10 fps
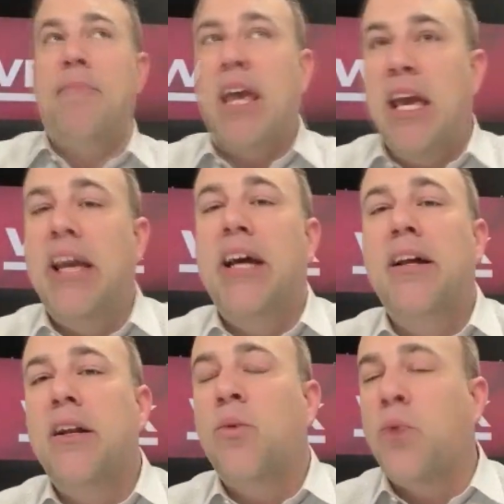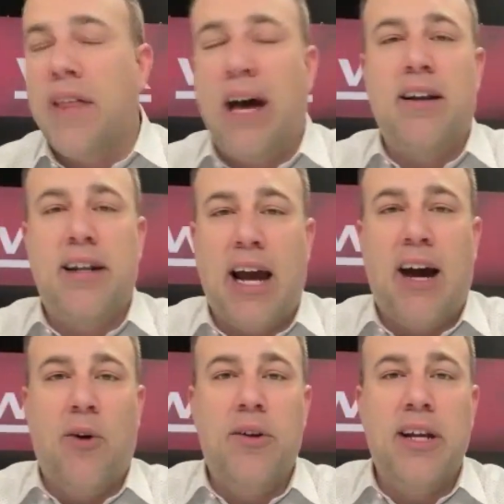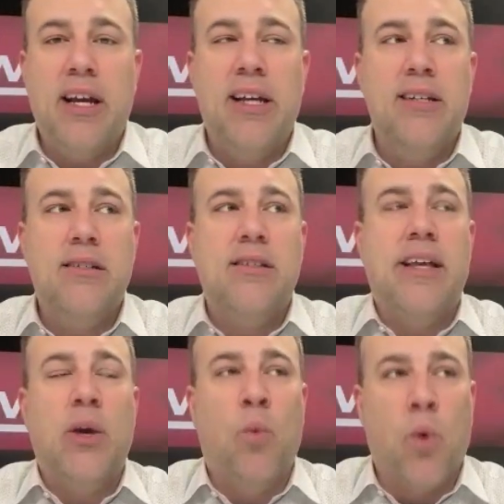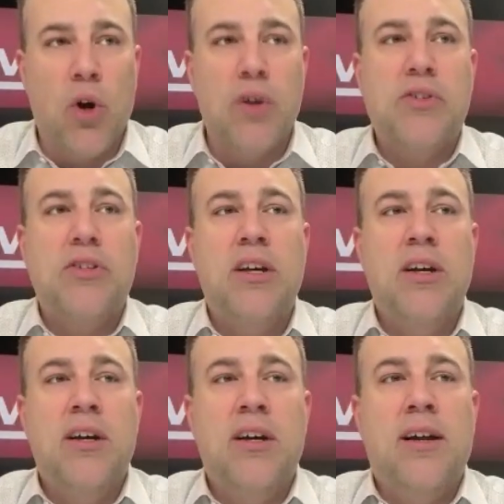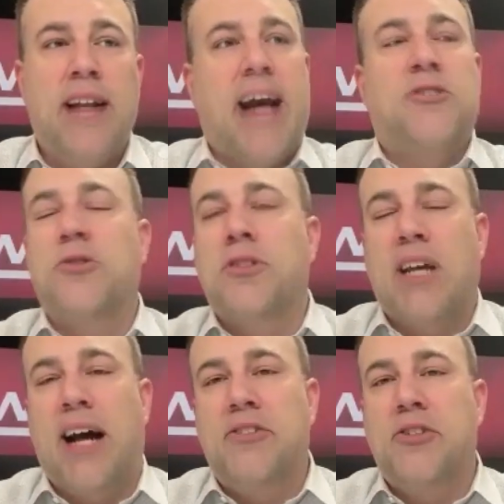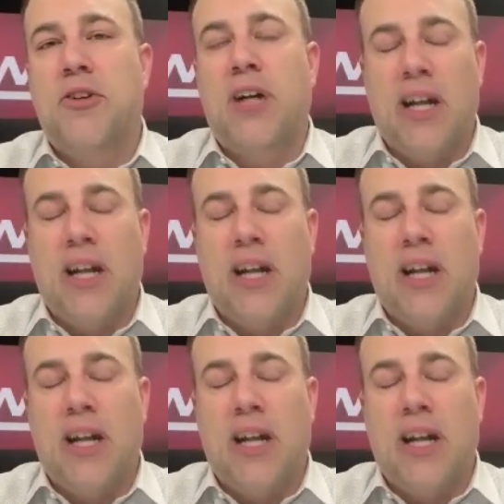Ian, without a doubt, is the worst natural disaster.